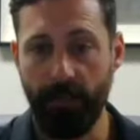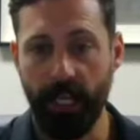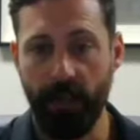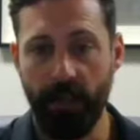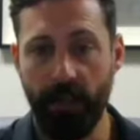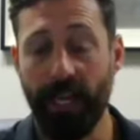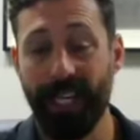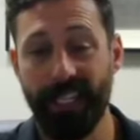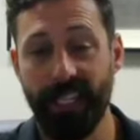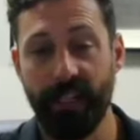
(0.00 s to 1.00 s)
meal.
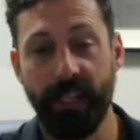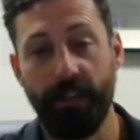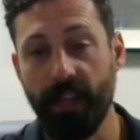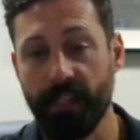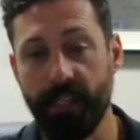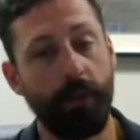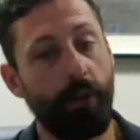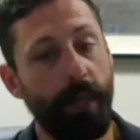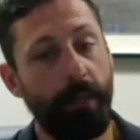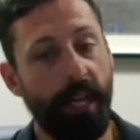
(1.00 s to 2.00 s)
Ideally, I think it's a
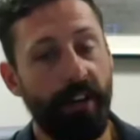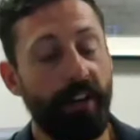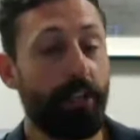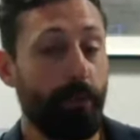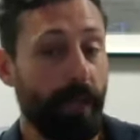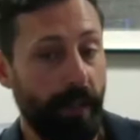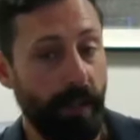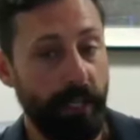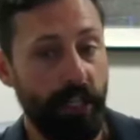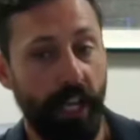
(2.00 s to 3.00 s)
little bit better to do it at
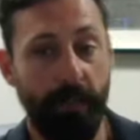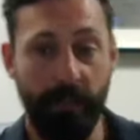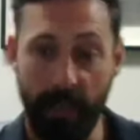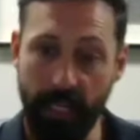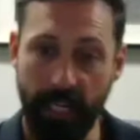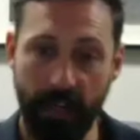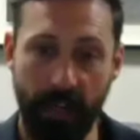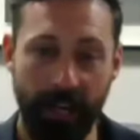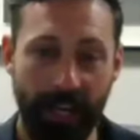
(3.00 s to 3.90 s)
lunchtime than dinner.